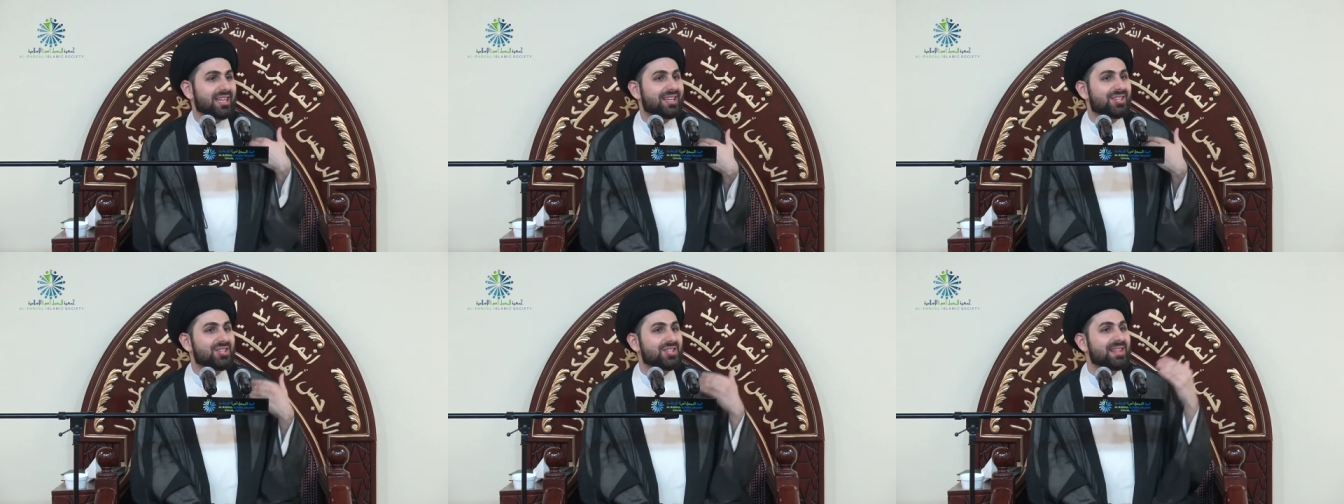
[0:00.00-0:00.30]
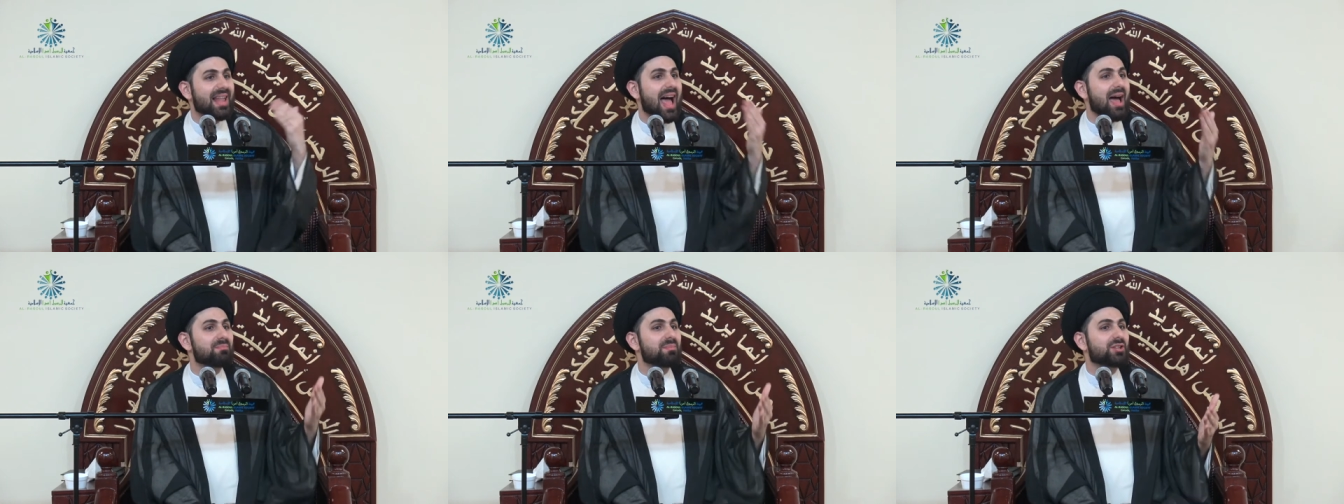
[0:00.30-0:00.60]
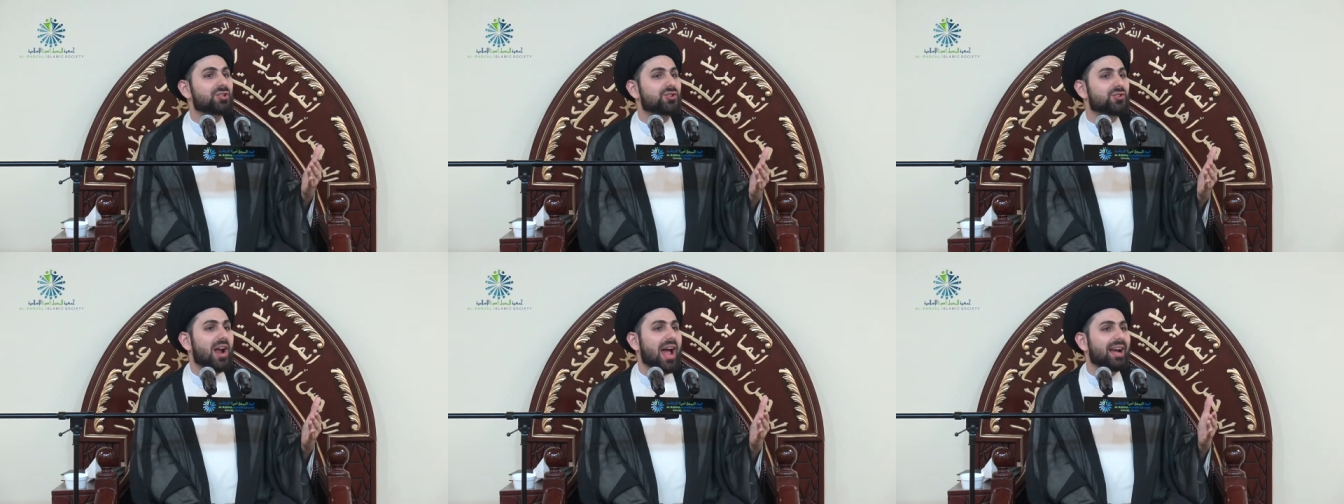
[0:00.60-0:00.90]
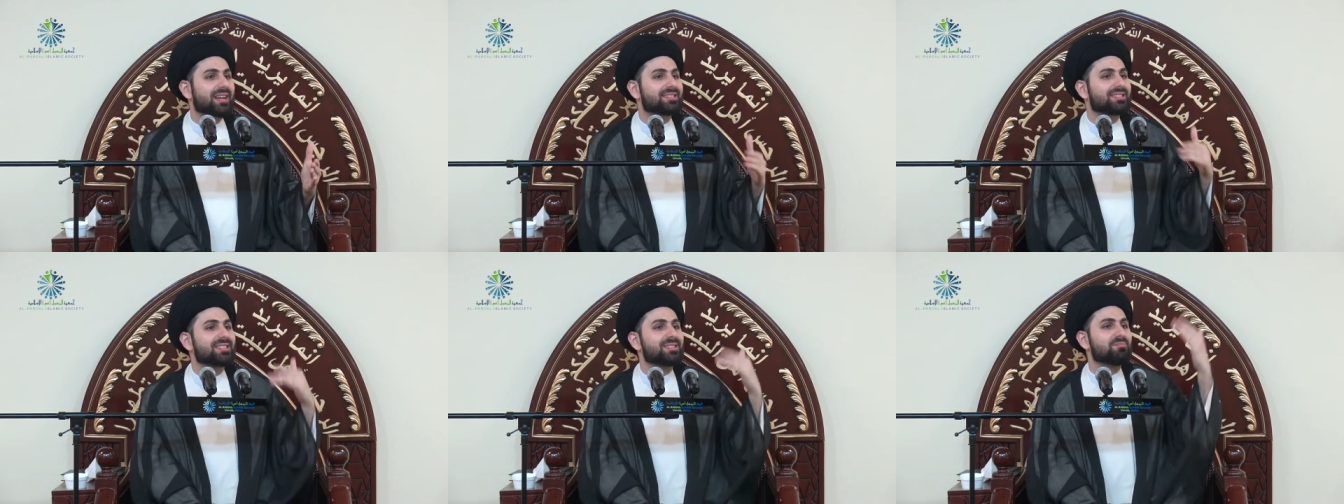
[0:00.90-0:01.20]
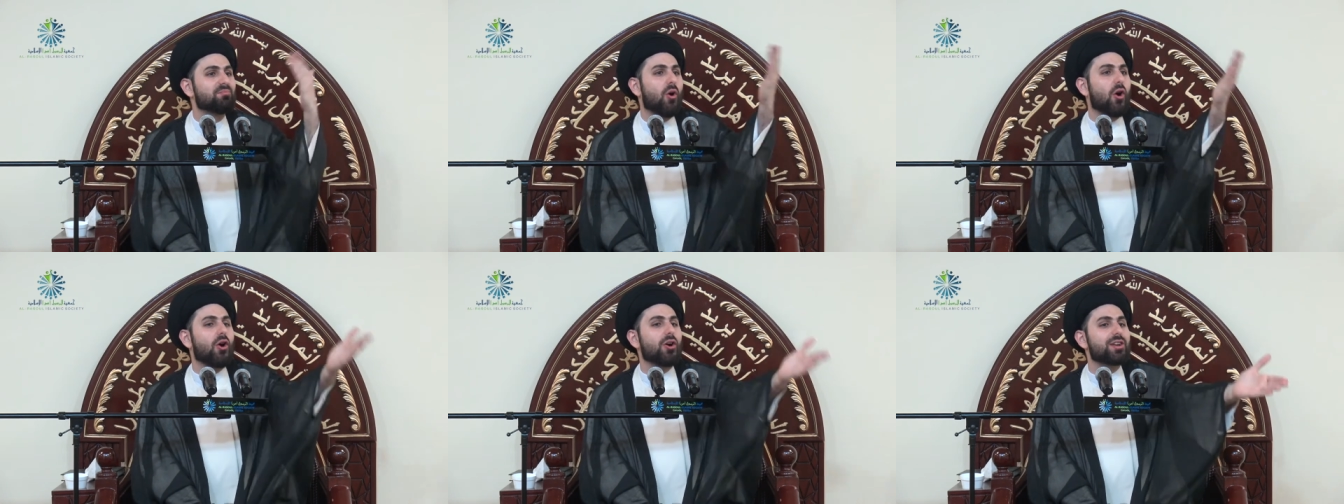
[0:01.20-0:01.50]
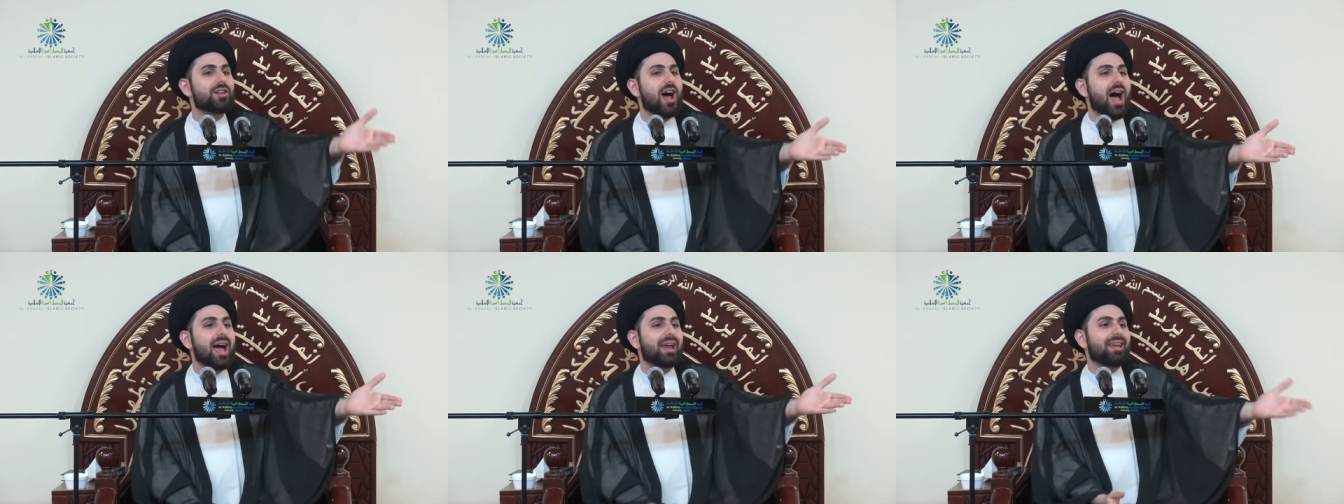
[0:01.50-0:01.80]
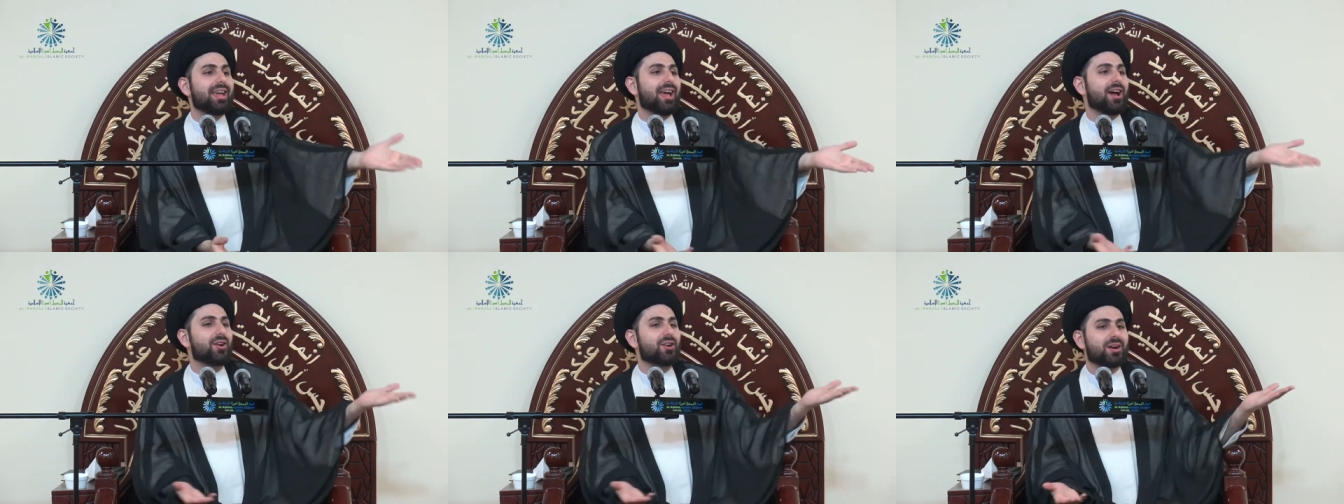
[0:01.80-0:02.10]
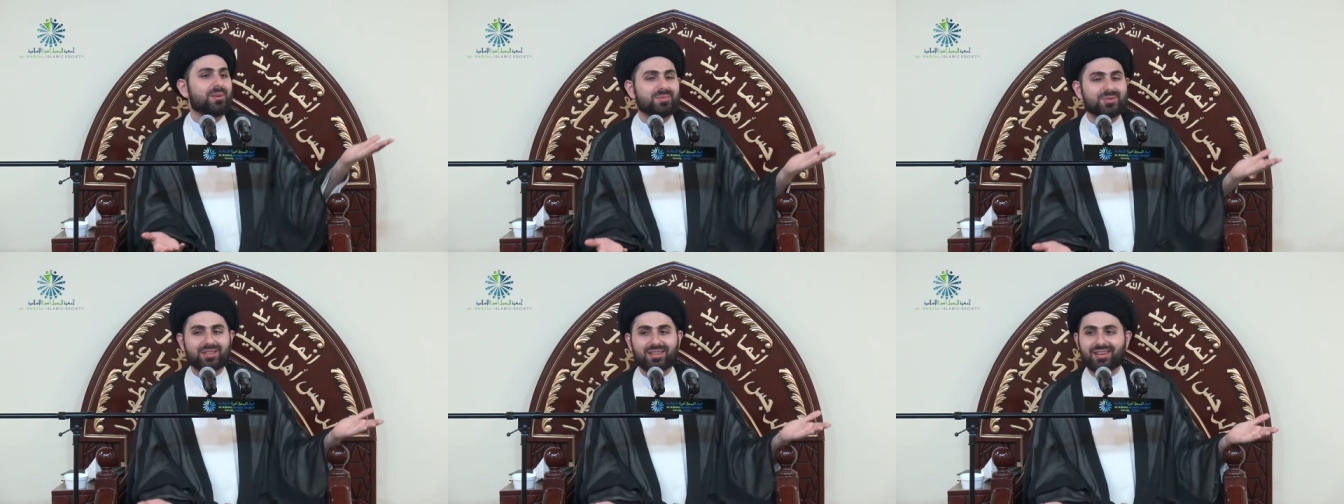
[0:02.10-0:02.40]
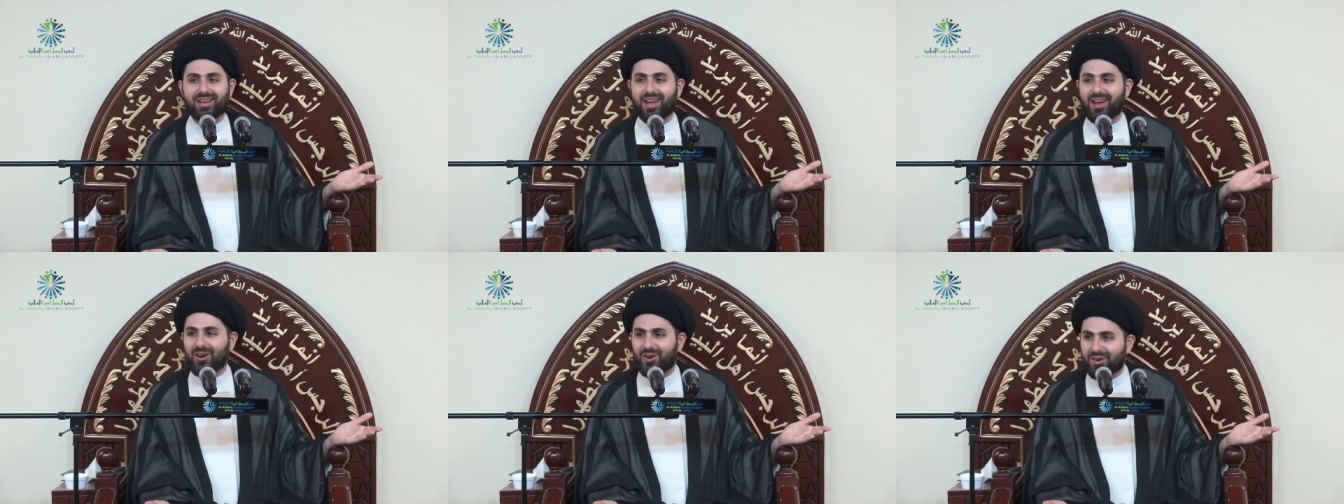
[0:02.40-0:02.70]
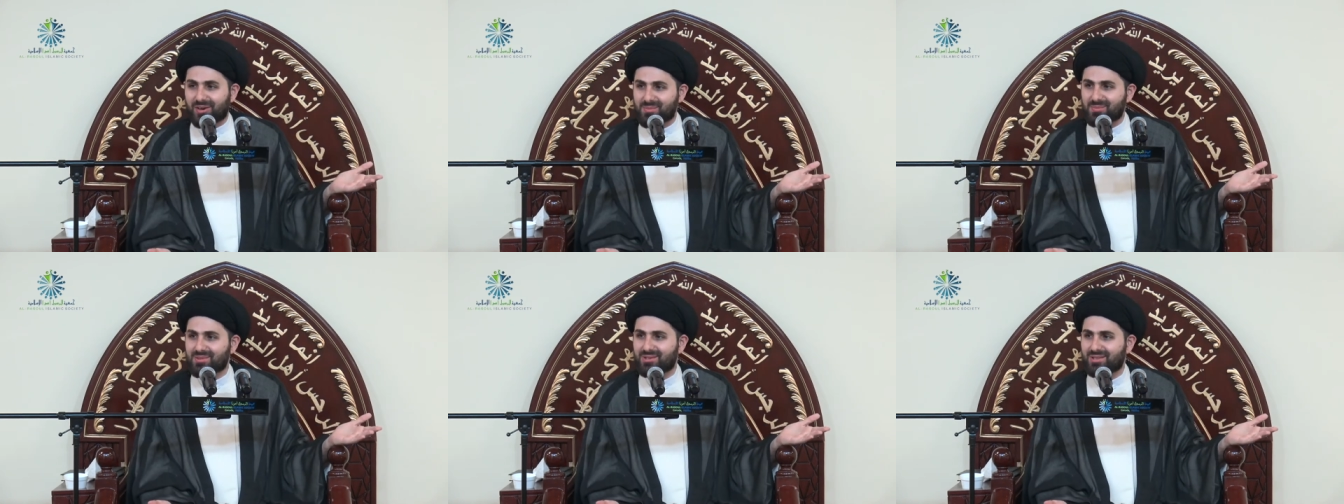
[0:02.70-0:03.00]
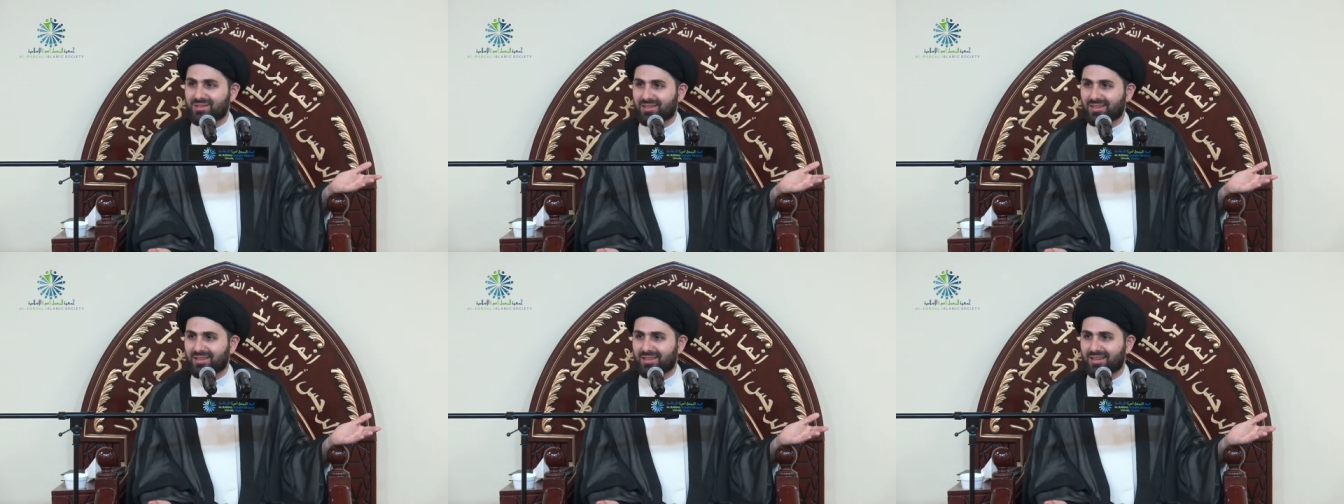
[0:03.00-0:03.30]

Islam attracted more non Arabs than Arabs.